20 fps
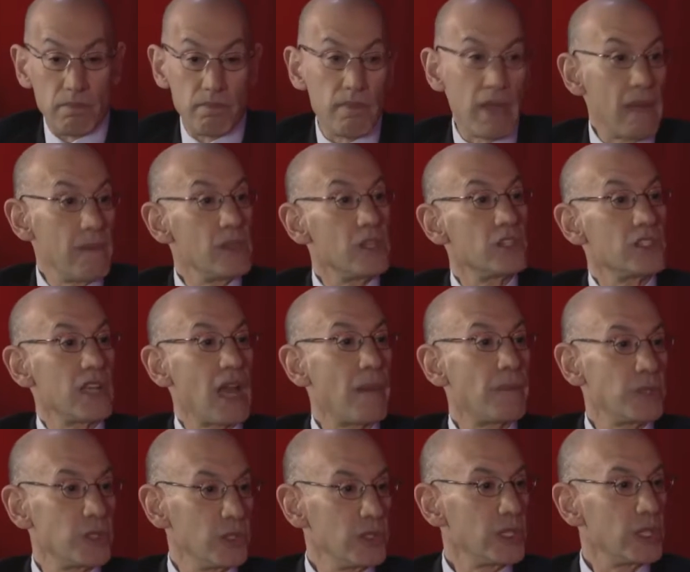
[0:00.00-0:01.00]
maybe there's an
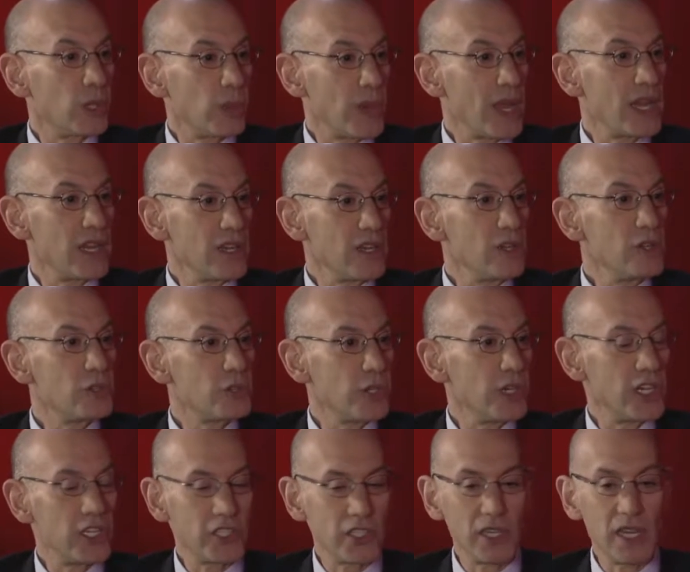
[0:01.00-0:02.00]
opportunity to create a new
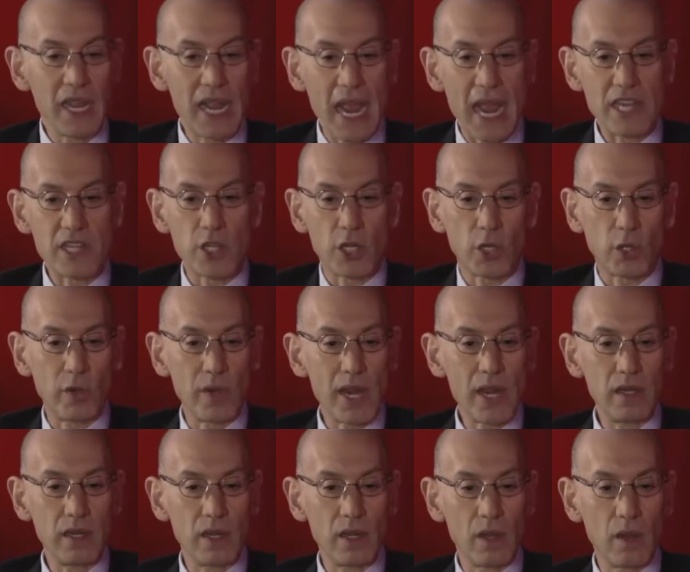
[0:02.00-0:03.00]
tradition and to
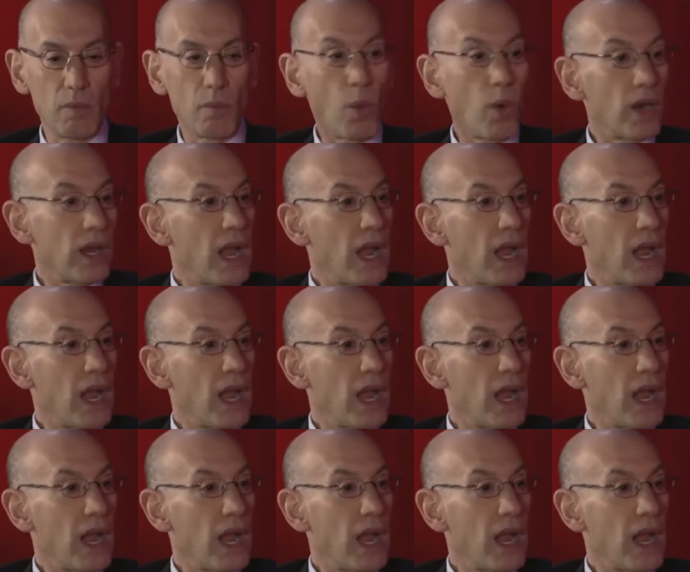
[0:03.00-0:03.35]
create more